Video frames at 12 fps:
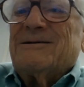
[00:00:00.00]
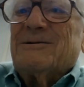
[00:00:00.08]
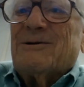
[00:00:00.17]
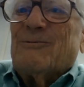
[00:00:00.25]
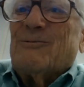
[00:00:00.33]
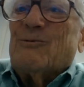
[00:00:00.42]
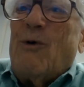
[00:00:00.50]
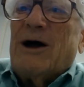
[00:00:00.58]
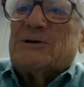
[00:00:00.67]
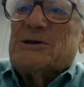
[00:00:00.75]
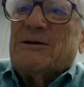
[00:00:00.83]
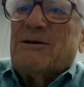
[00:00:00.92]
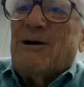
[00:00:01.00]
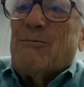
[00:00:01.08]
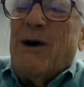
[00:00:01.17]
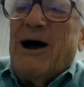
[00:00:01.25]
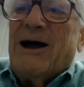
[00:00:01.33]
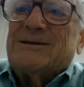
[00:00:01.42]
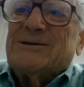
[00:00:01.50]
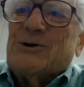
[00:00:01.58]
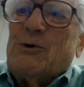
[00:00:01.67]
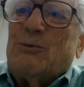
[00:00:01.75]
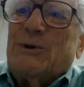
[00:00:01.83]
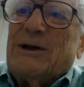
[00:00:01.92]
watching their minds
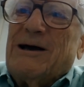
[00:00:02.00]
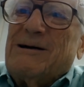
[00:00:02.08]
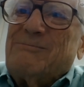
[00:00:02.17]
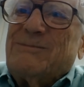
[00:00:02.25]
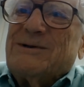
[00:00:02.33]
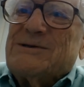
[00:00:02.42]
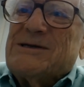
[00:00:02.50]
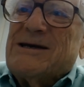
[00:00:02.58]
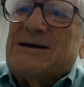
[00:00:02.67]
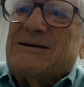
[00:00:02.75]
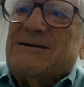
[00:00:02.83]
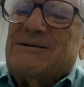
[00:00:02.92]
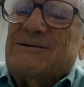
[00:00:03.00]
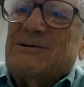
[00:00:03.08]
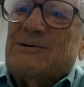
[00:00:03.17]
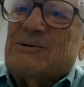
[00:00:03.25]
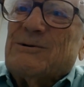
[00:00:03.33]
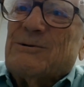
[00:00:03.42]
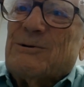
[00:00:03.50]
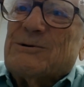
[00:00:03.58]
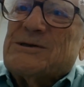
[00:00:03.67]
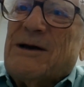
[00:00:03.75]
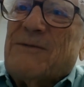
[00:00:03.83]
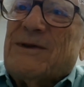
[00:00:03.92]
open up as they, learn
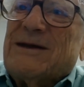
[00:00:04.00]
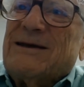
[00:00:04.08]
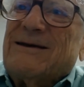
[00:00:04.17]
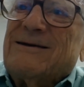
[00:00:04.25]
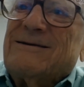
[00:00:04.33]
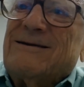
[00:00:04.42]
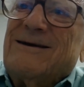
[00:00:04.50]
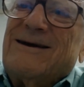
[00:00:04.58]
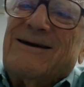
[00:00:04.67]
something. And